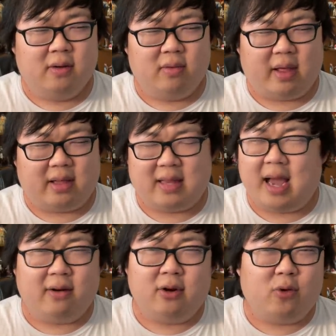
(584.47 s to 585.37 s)
like,
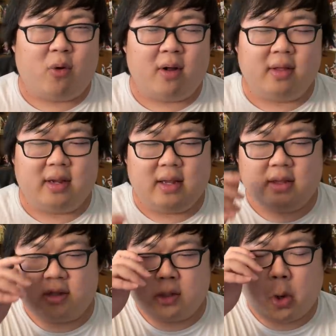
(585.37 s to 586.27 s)
not good quality,
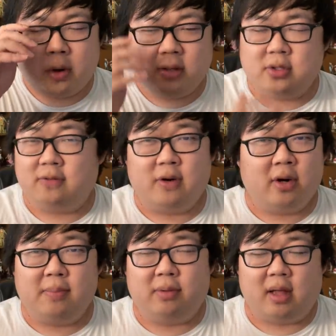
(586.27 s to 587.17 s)
the tokens are
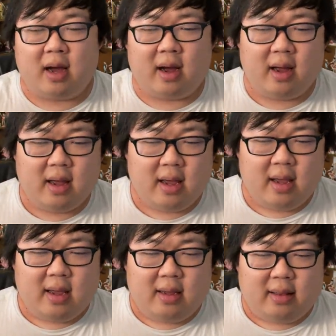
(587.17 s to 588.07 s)
very blah.
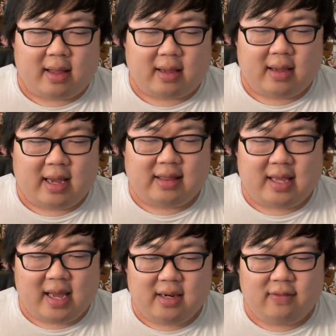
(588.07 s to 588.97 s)
Like, at
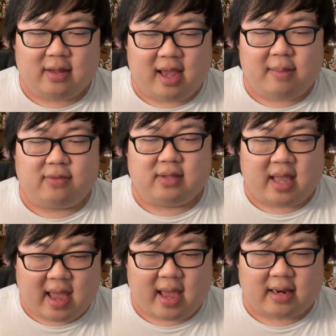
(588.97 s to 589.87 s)
the end of a game of
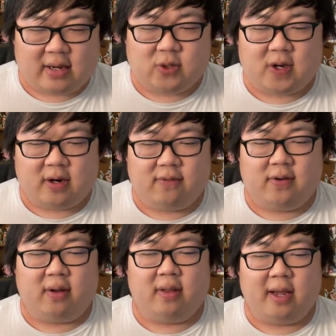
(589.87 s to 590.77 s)
10, I just kind of
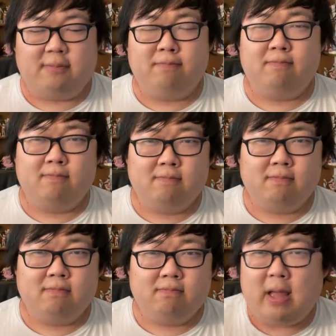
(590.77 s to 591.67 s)
felt like,
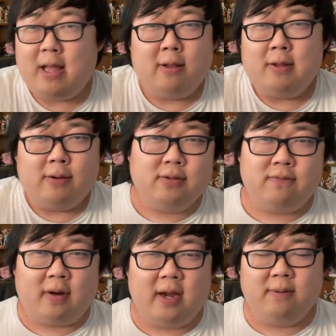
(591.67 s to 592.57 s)
yeah, no, that was
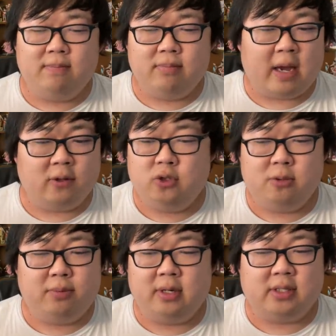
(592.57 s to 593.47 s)
fine. Not
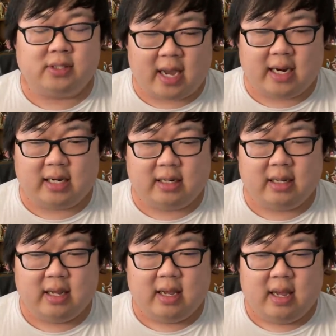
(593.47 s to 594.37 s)
super excited.
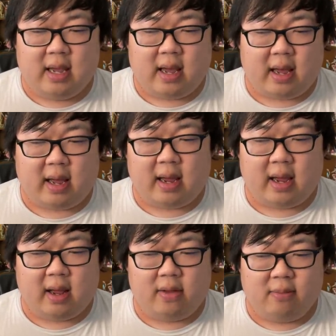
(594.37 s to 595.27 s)

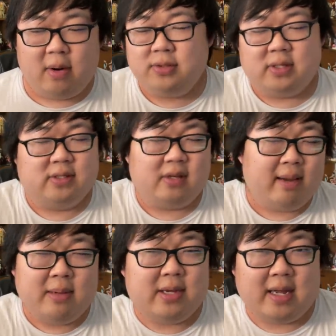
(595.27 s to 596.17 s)
The most
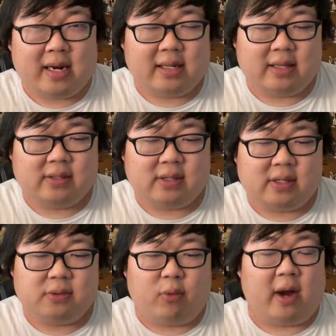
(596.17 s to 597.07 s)
excitement you get out of this
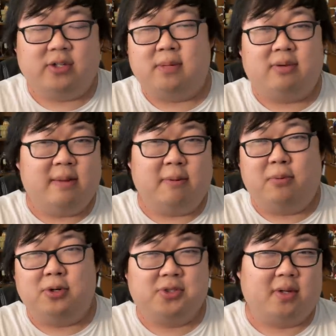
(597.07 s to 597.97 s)
is watching people
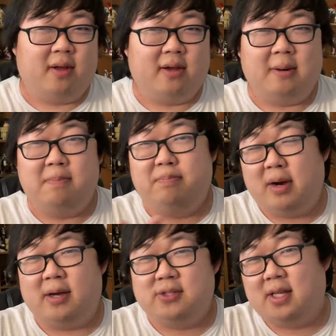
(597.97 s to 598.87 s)
push their luck and
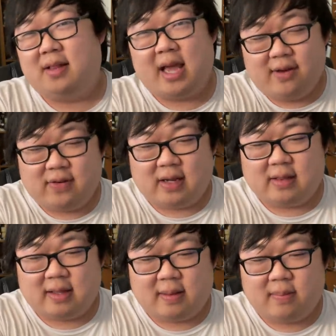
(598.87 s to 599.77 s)
bust and laughing
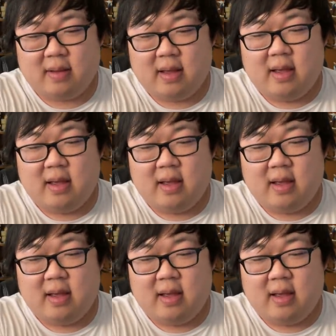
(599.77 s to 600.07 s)
at them.